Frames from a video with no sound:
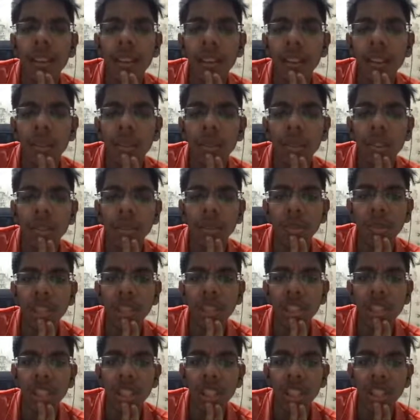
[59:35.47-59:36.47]
Bishop
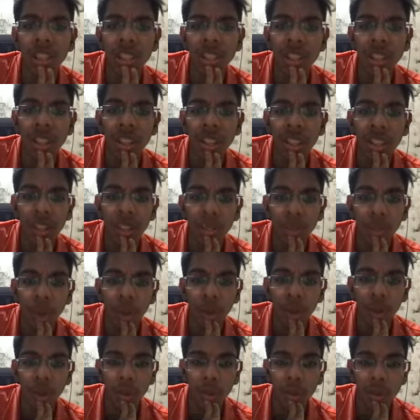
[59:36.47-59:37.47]
g6,
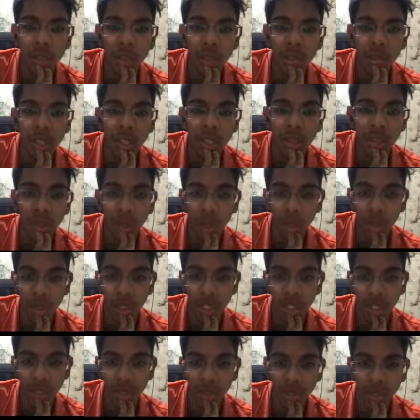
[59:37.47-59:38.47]
bishop takes, pawn
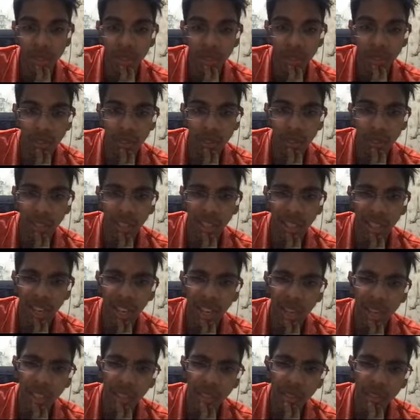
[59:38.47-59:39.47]
takes. We will be
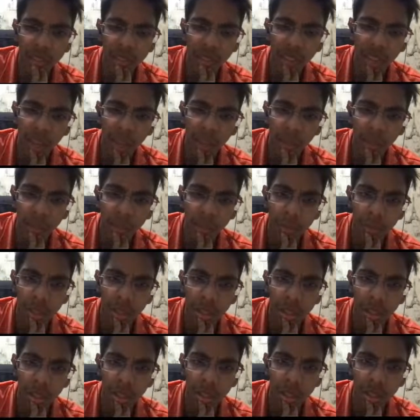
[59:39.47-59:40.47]
kind of
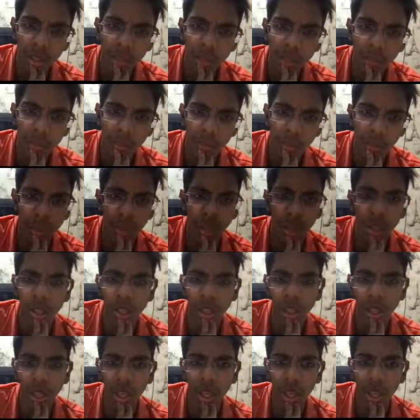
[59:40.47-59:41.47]
happy, but not
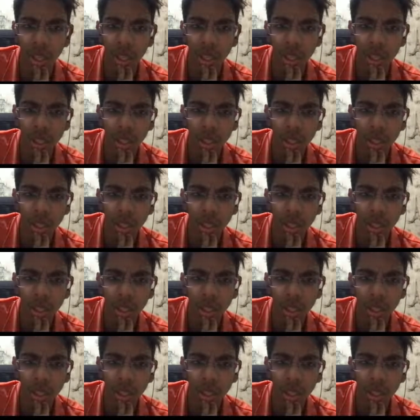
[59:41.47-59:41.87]
entirely.